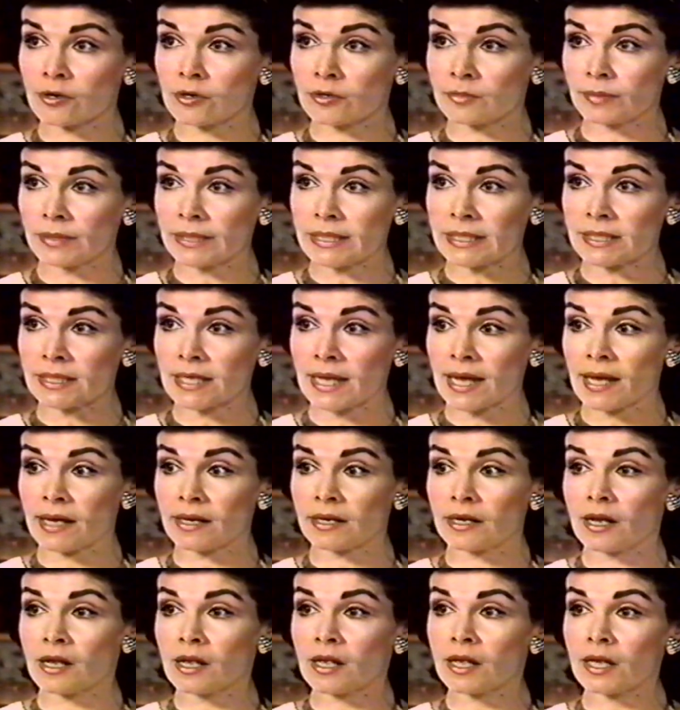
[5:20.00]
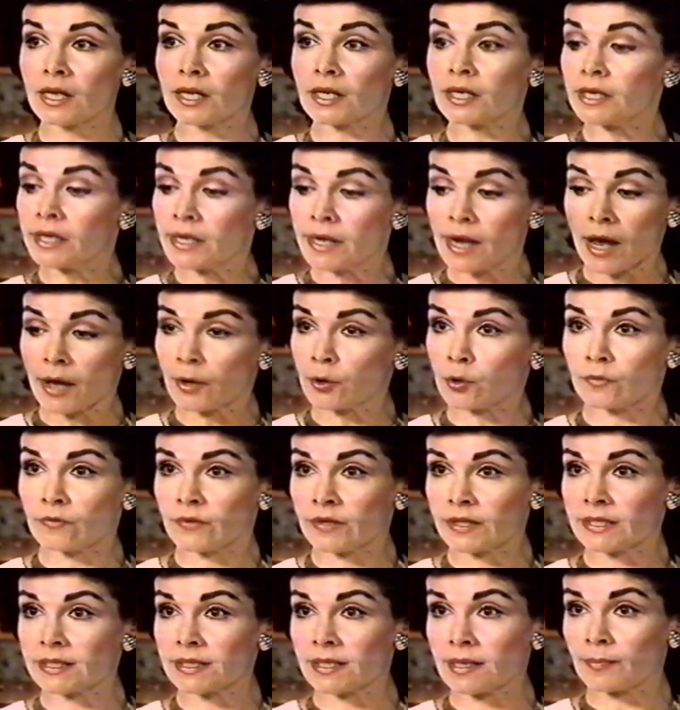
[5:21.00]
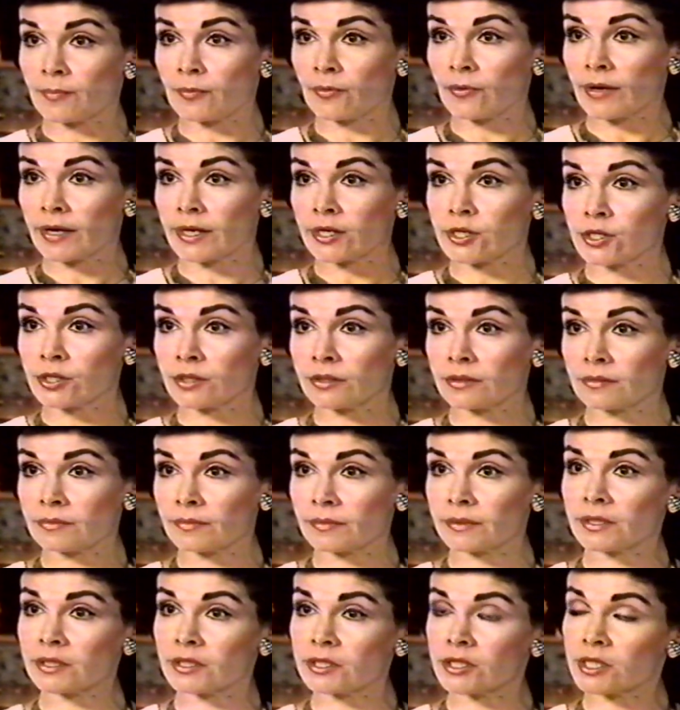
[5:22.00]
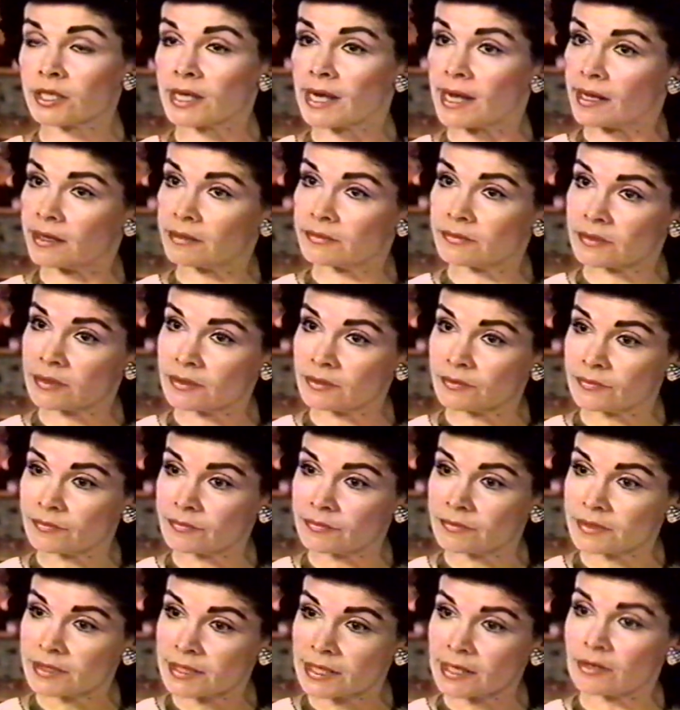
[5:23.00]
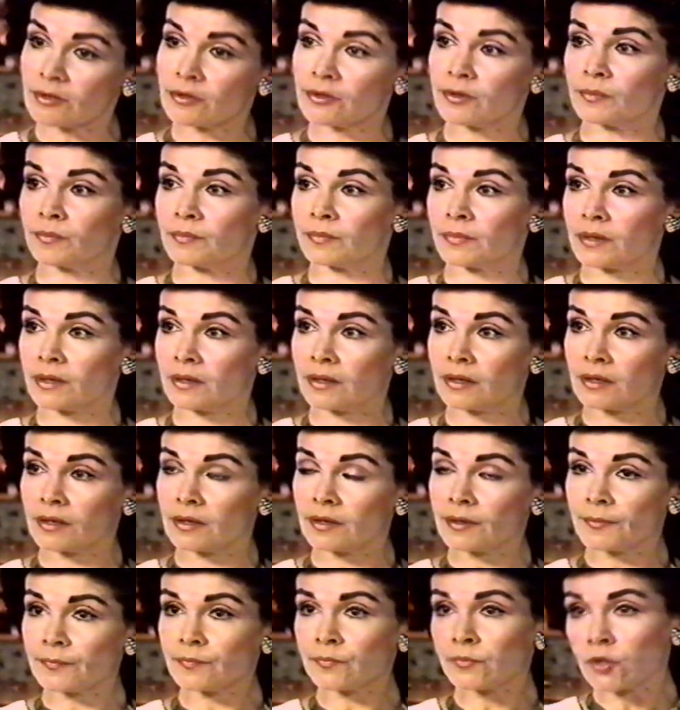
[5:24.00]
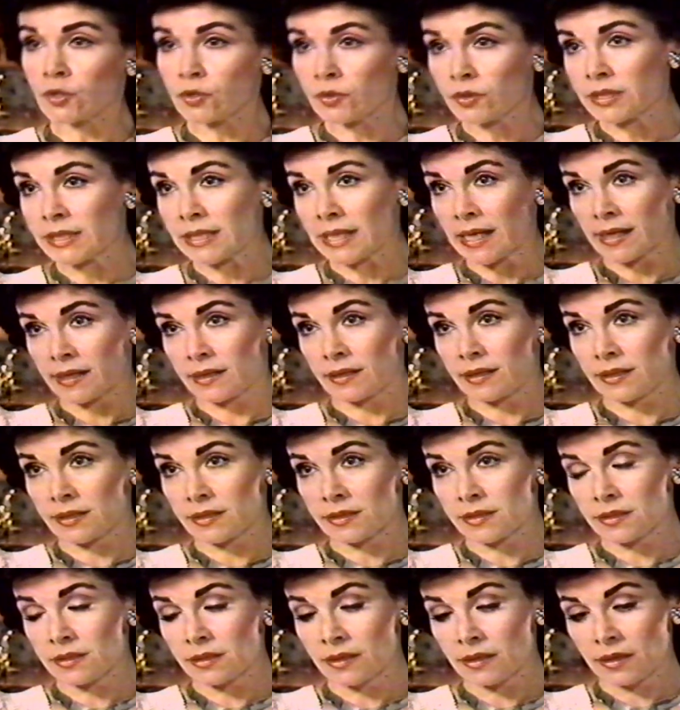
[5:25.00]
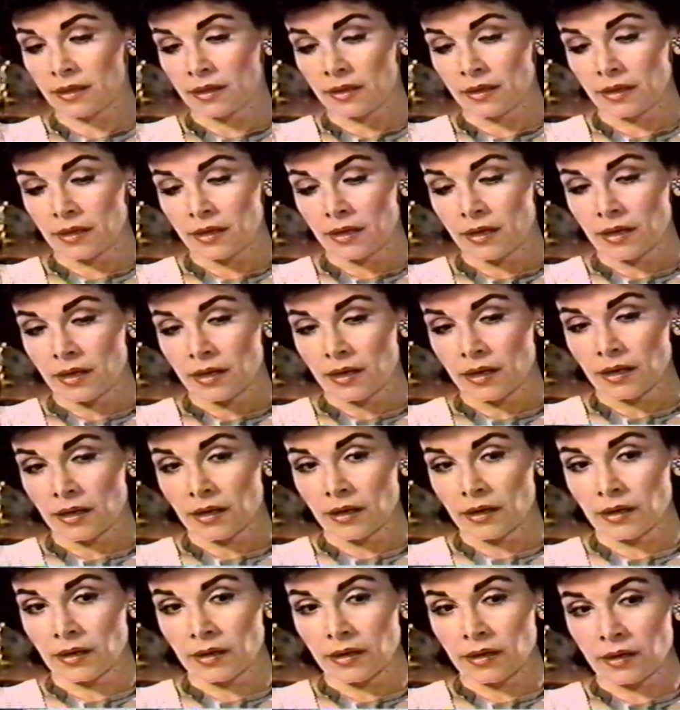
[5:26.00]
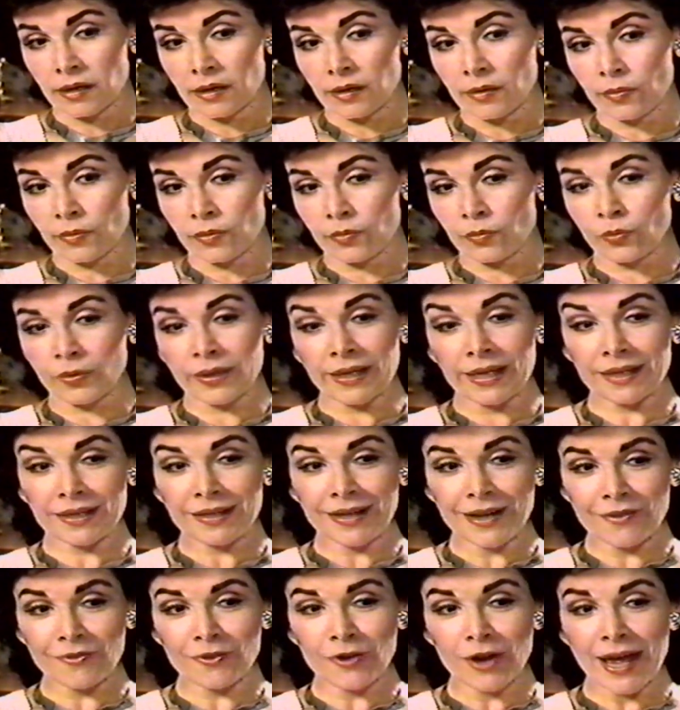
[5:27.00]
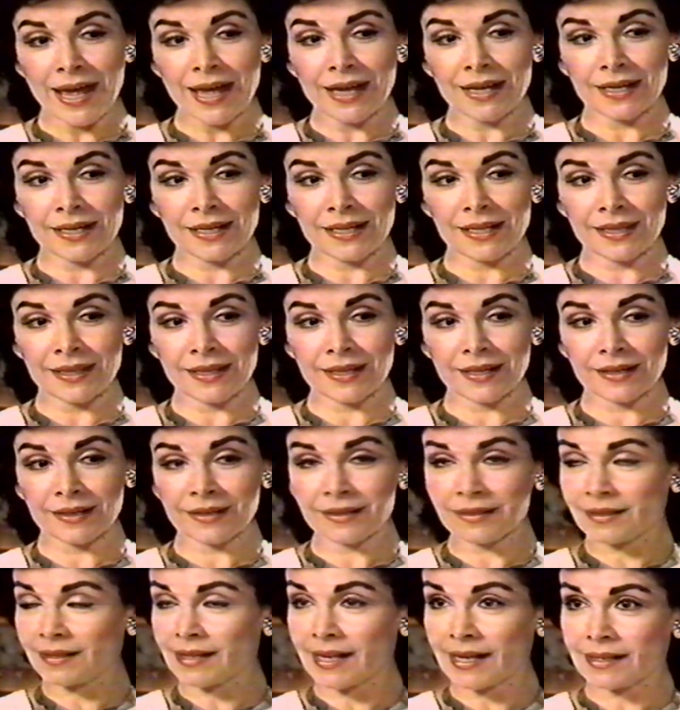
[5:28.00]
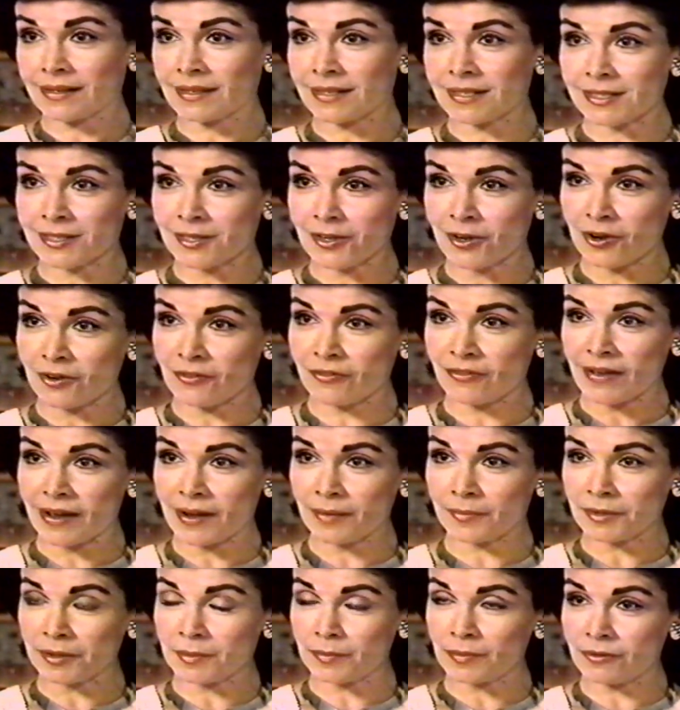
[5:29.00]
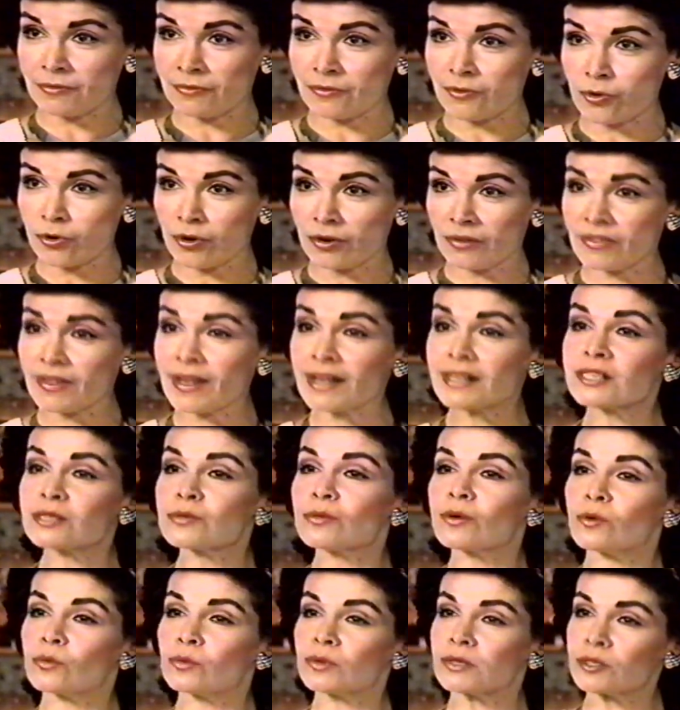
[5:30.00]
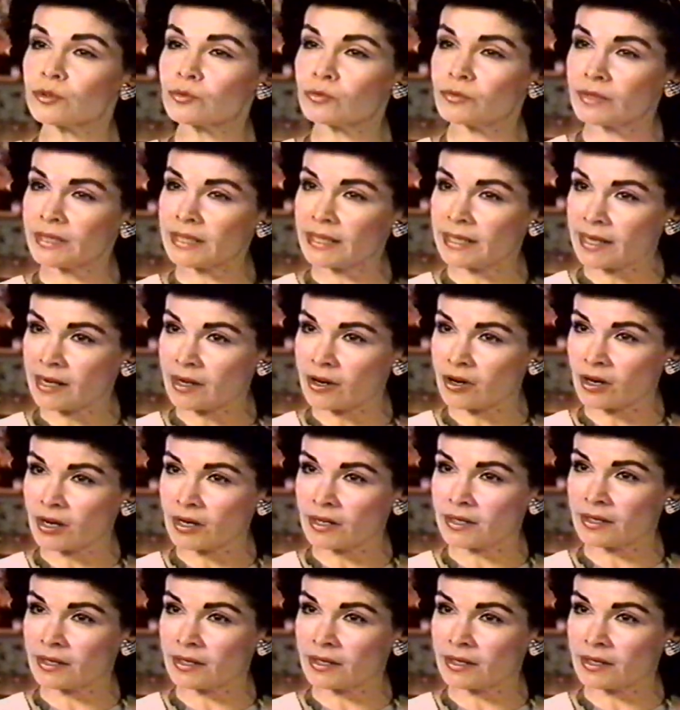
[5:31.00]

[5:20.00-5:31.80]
terribly sad, not over the separation, but to have to tell them news like this. We had never had anything like this in our family before. That's what was really